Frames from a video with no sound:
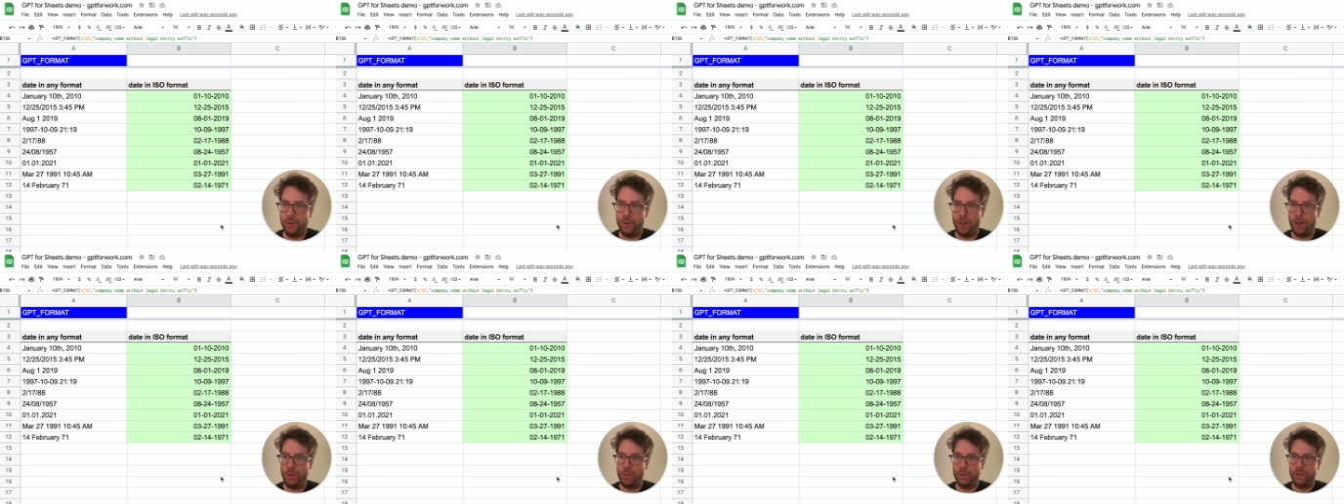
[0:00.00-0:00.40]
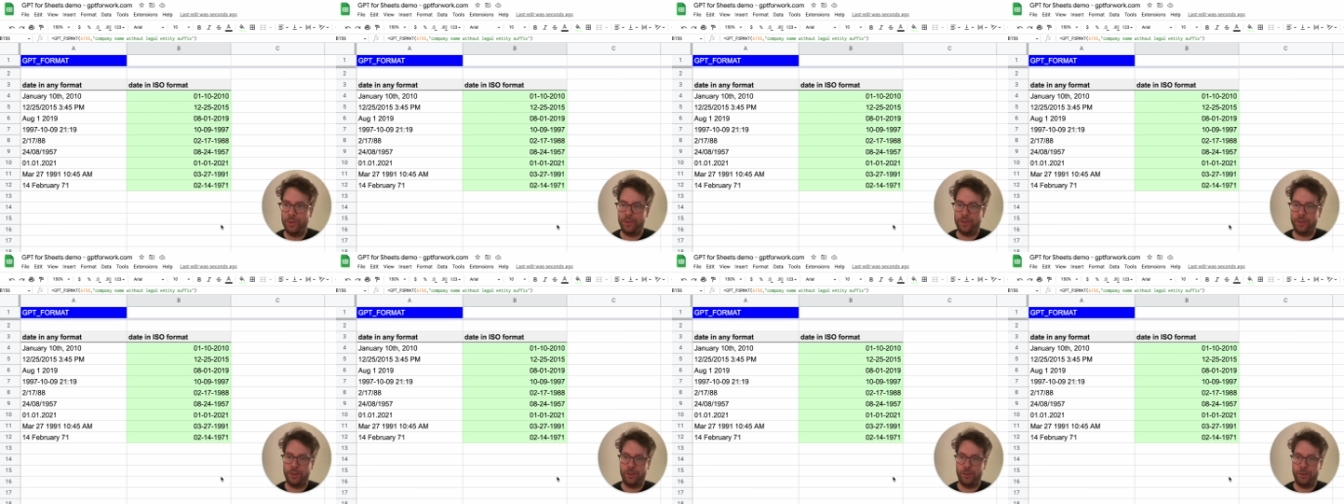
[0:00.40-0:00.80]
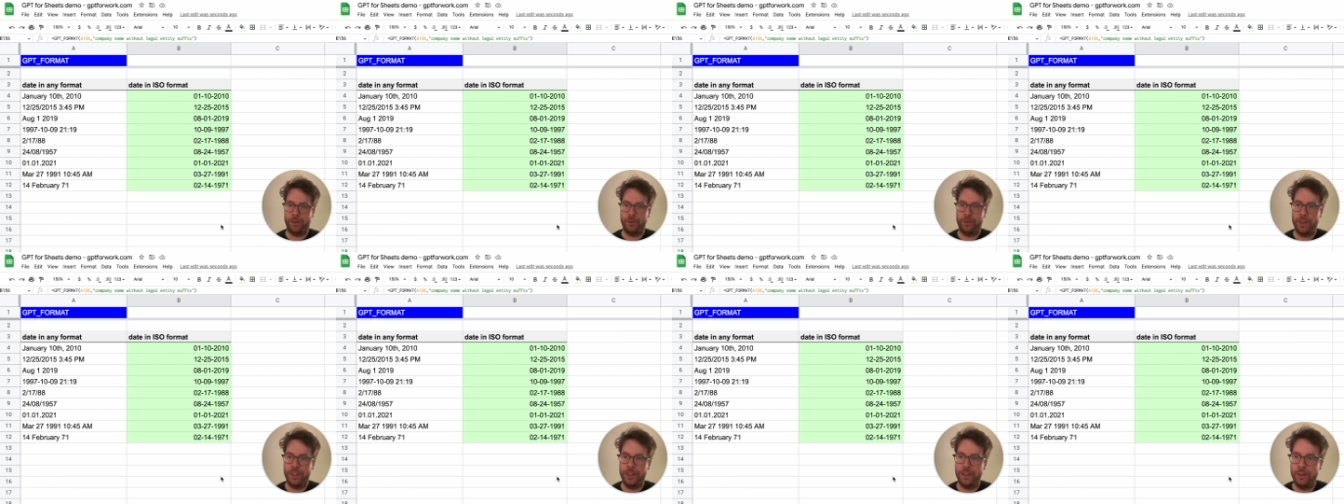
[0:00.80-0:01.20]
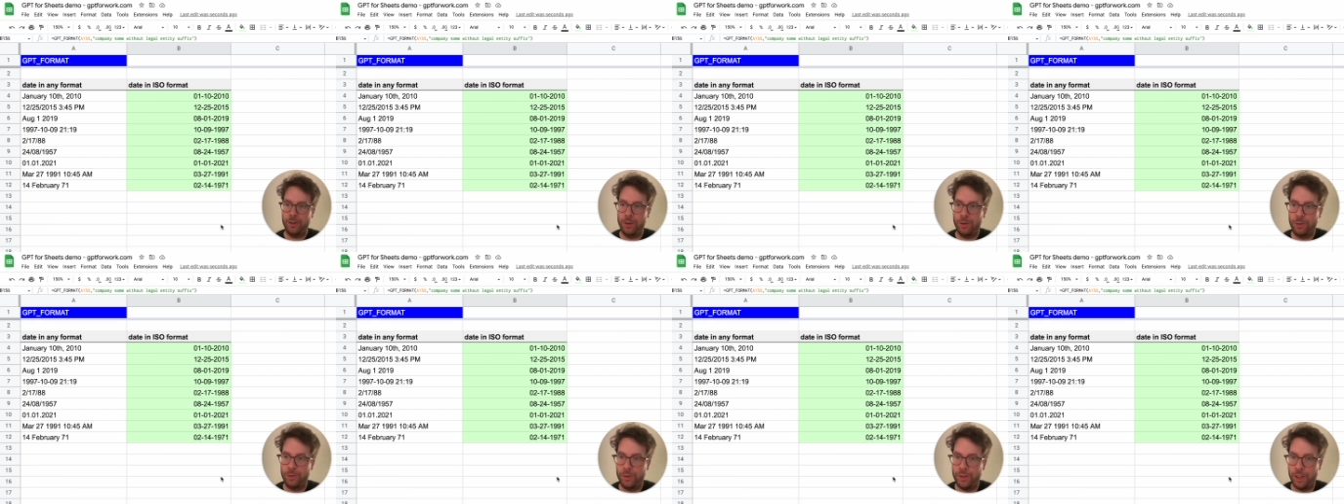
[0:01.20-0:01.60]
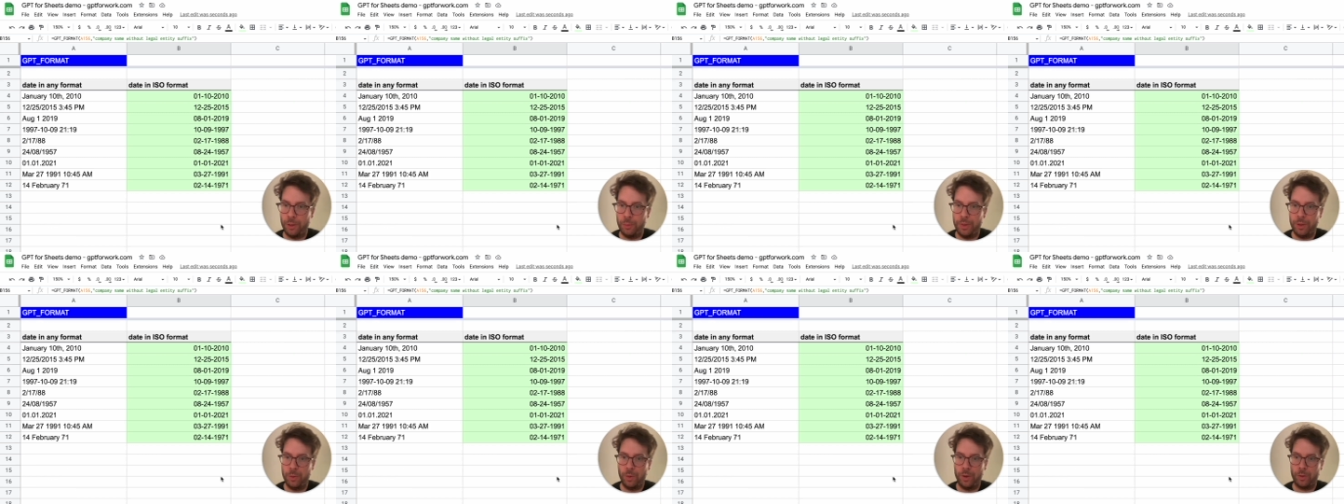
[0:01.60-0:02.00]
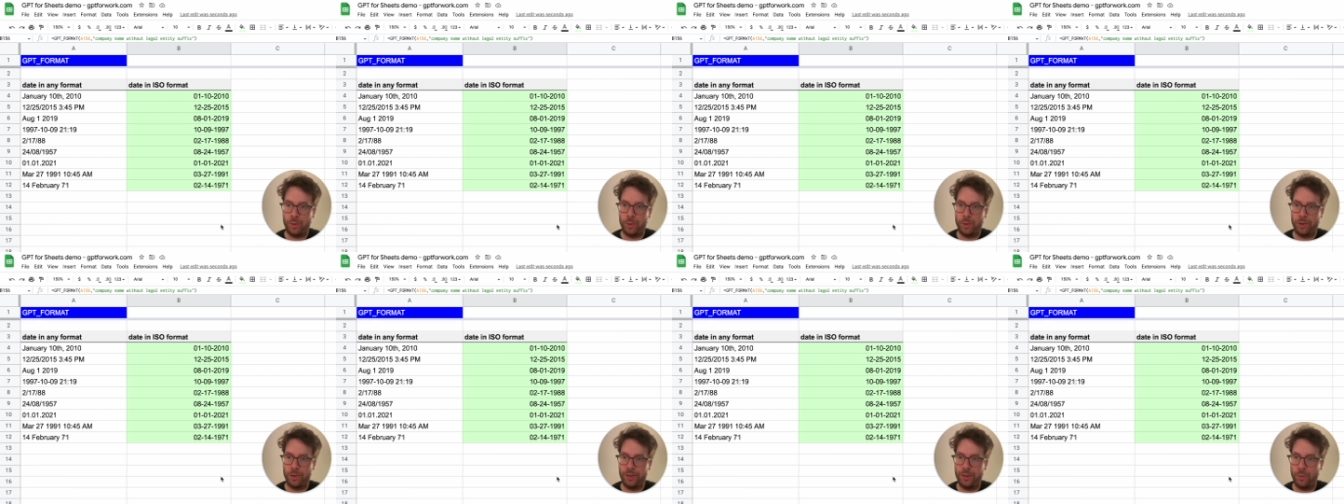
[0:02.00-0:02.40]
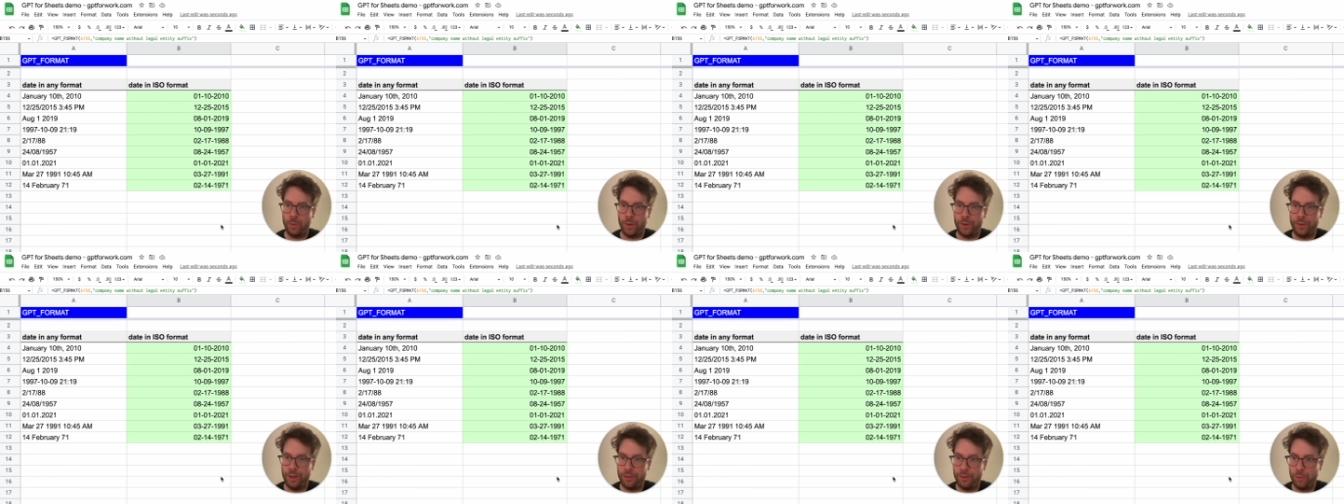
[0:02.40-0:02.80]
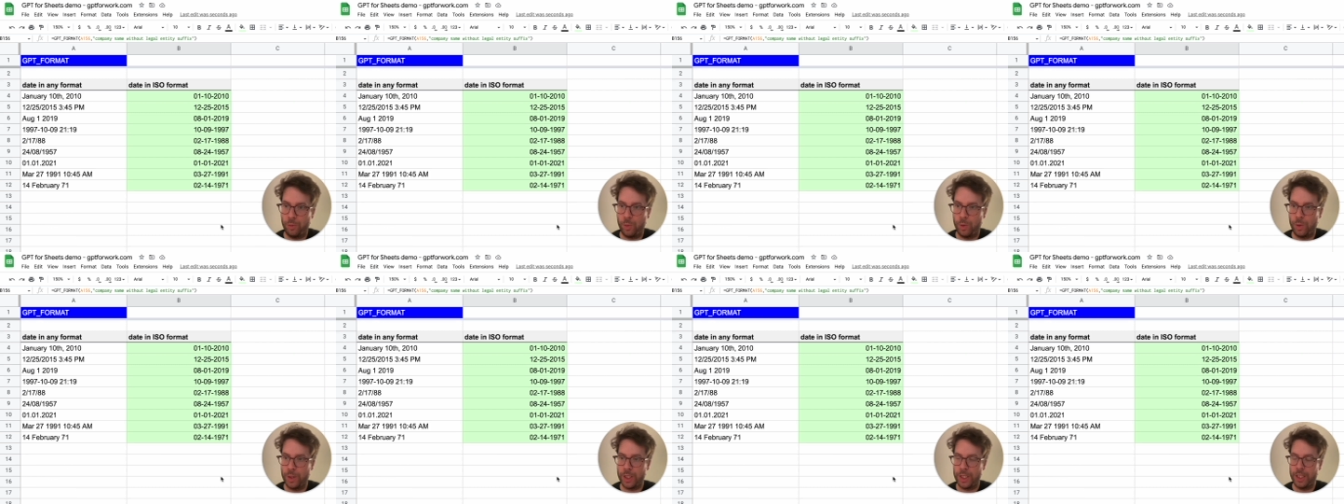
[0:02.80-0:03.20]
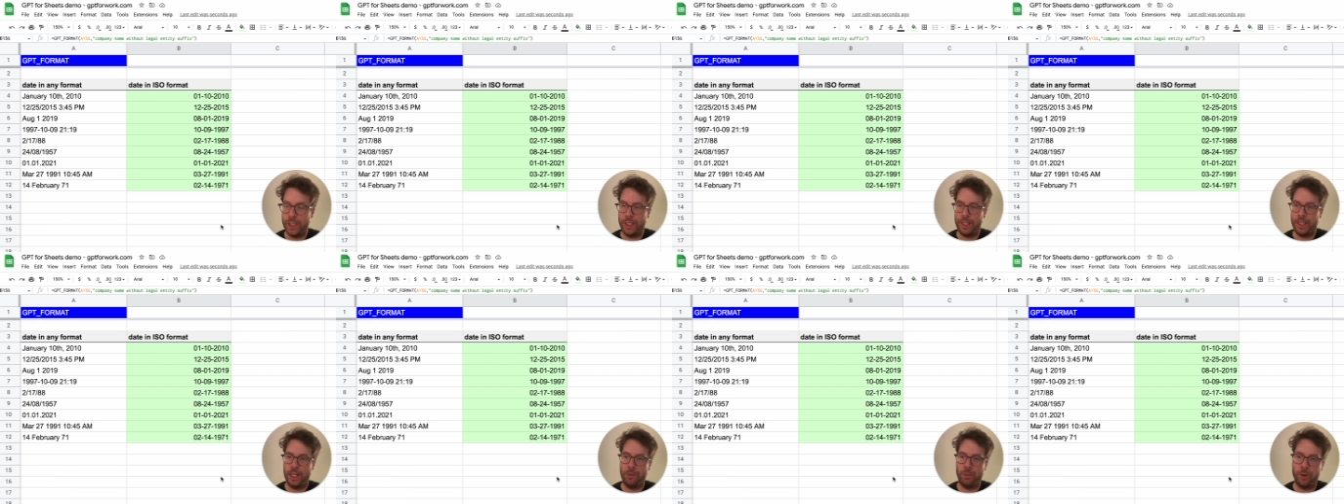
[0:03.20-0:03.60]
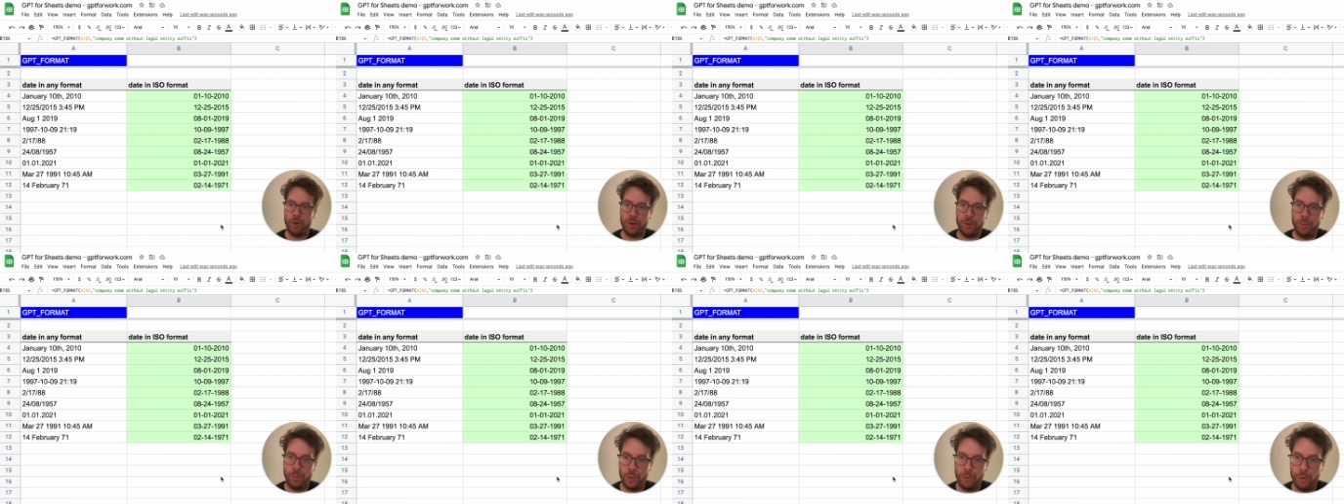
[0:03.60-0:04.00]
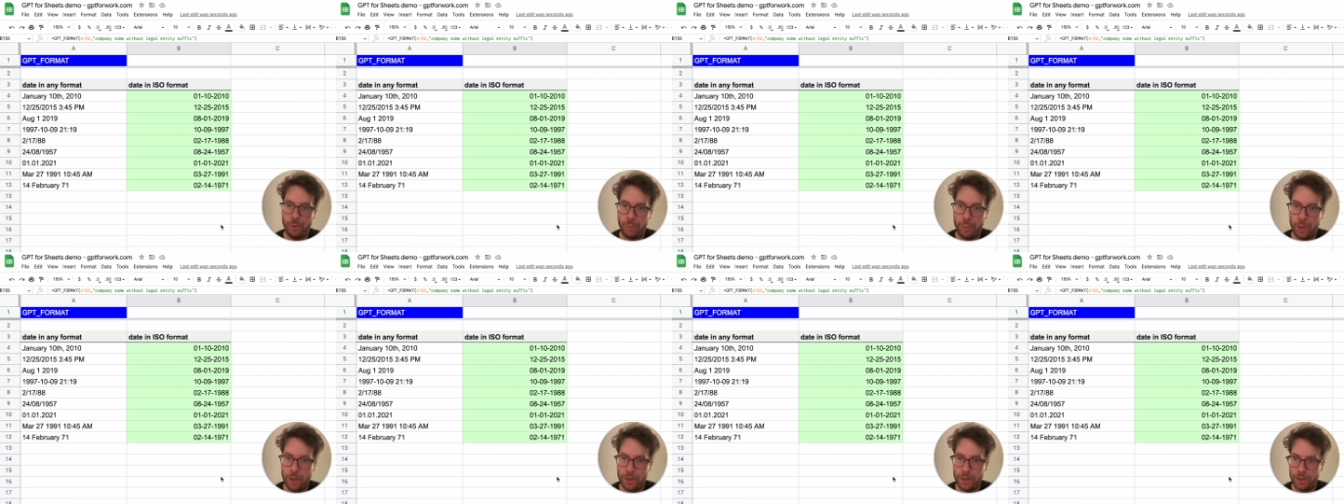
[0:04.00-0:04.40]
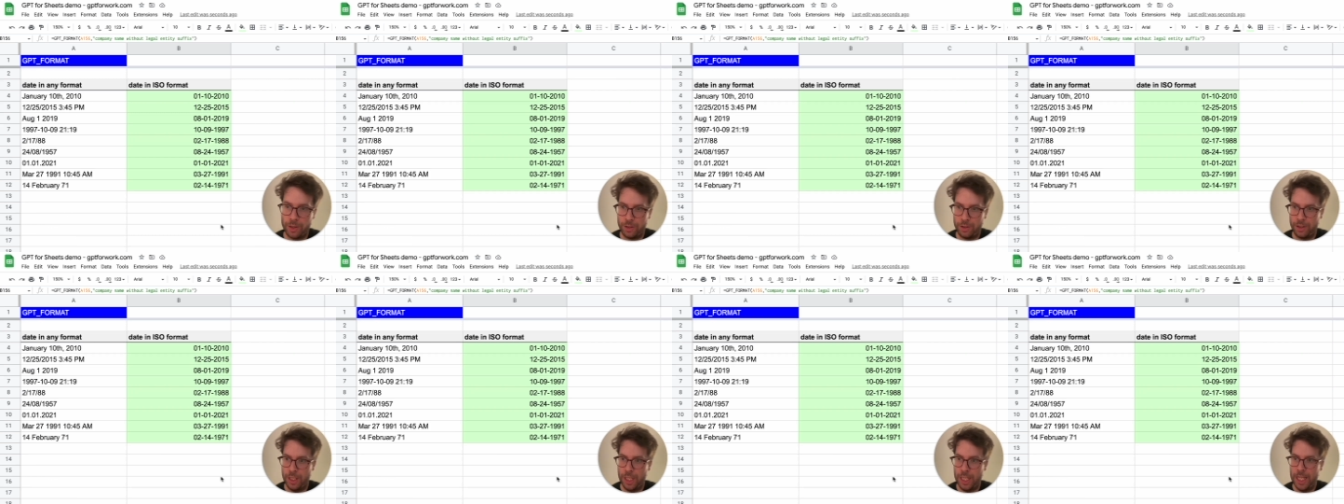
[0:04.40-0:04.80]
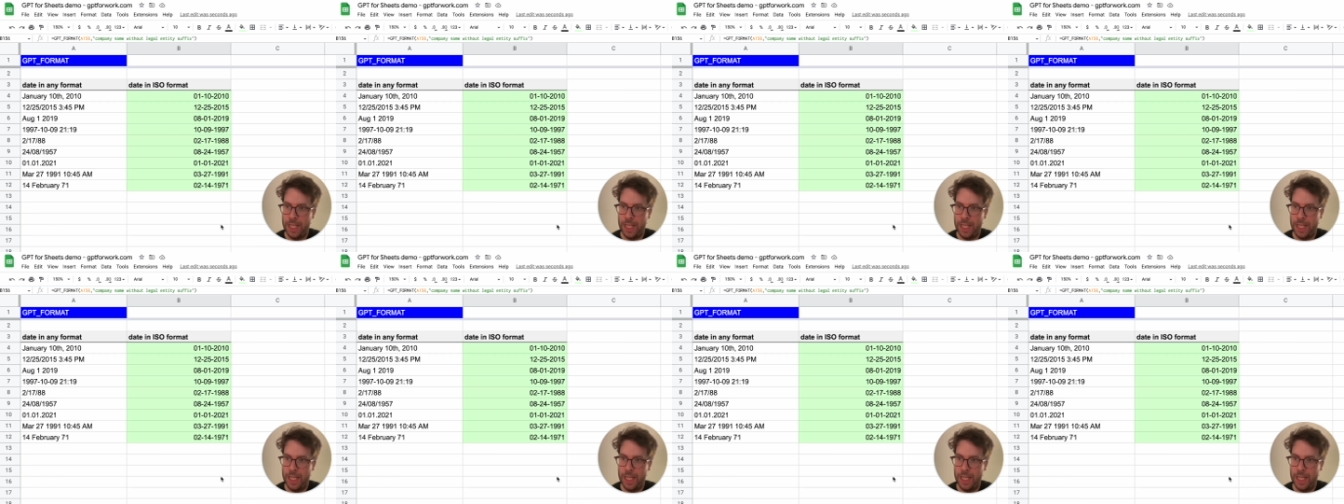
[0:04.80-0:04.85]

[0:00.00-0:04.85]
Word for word: comment under the video to tell me what works and what doesn't work. It helps us improve the product.